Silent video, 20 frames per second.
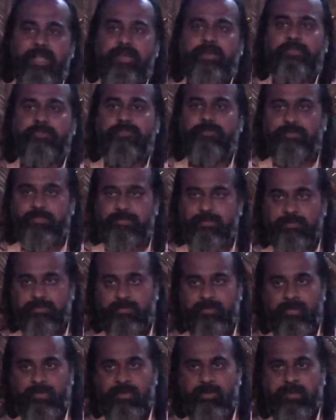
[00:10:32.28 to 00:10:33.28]
love.
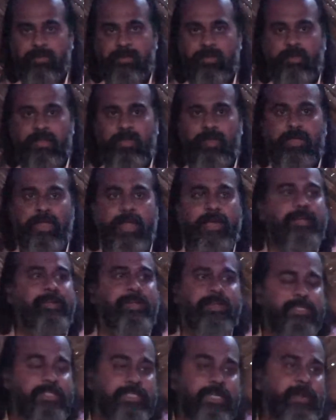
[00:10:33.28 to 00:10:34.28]
It
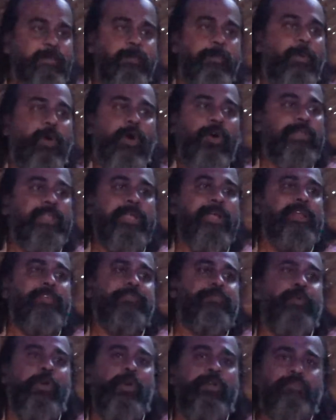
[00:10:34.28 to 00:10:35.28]
doesn't bother
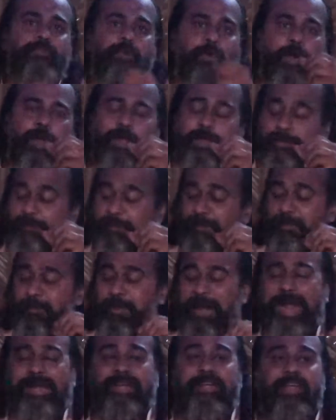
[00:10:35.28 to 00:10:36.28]
for what
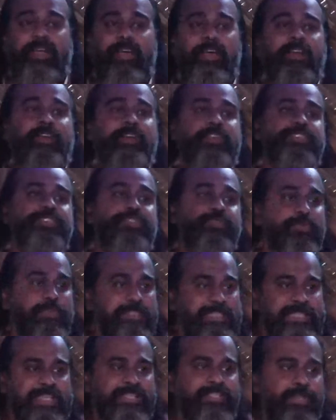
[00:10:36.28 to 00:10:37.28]
practical
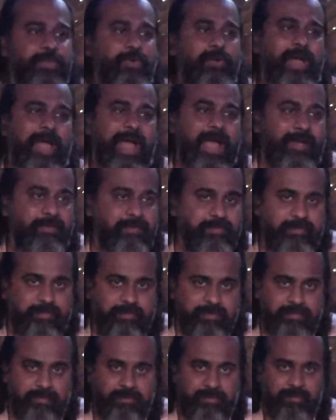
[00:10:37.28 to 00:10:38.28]
resources you have.
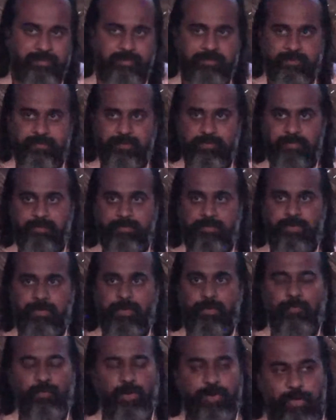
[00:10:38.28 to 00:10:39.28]

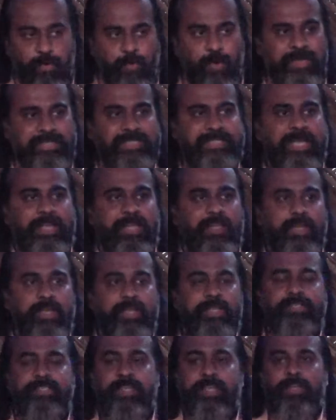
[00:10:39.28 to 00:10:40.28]
What you are saying
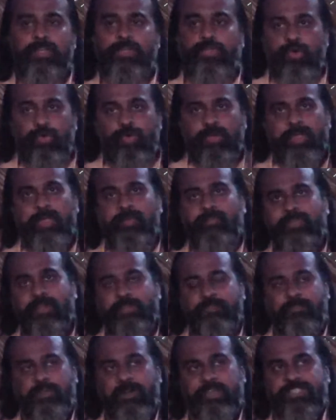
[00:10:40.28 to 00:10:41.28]
is you give the
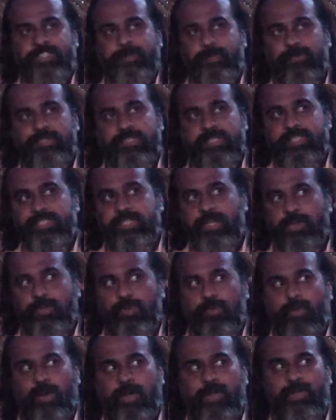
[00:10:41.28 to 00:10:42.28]
first position
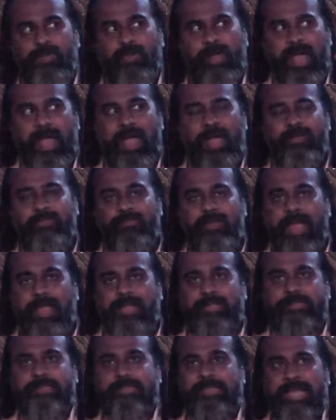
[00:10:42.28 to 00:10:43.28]
to what you have
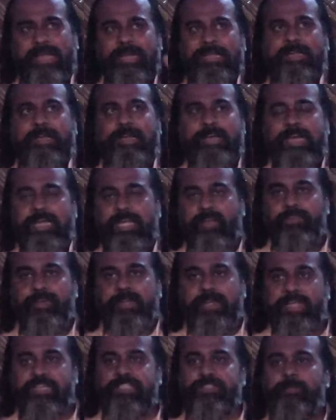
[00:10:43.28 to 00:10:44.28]
and then
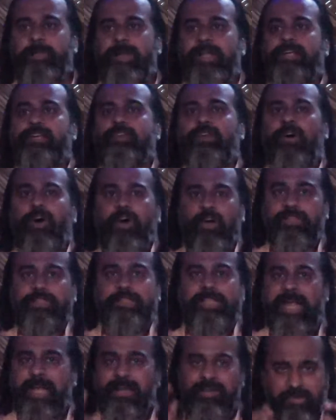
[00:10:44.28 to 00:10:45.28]
creativity is built on
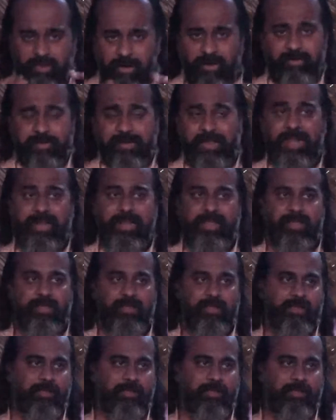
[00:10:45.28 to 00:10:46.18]
that. Not really.